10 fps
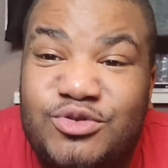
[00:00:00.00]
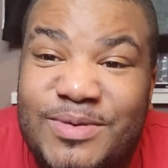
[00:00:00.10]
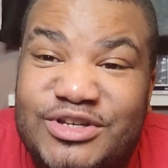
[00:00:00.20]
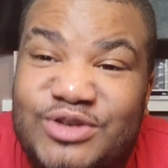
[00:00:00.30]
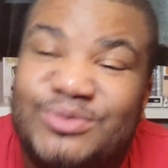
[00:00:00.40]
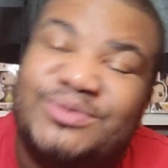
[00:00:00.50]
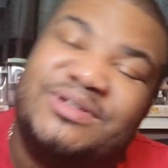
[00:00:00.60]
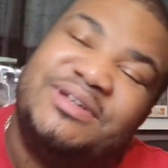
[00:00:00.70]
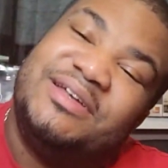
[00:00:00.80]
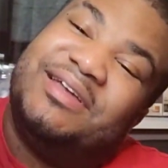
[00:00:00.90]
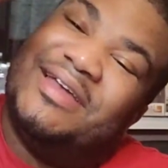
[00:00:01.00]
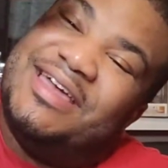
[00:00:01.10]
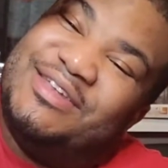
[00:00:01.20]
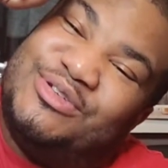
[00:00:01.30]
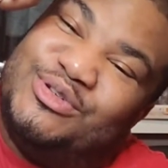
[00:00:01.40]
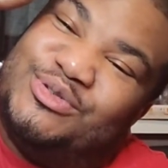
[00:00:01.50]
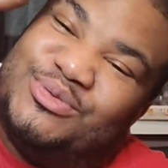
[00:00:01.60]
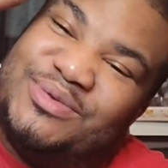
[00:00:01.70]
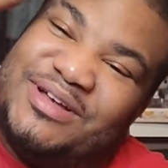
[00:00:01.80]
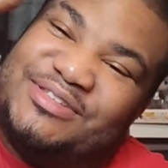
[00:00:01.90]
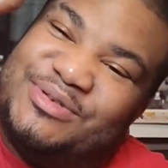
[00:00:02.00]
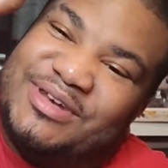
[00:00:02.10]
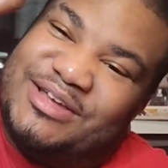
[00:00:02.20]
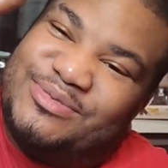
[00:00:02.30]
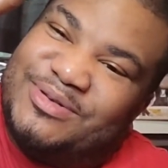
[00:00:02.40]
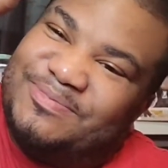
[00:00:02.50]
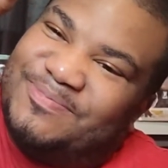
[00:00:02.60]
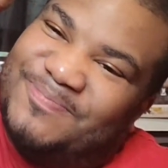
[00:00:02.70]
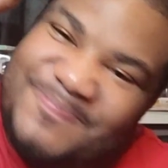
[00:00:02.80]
you're new to my channel. And as usual, I'll see you in the next one.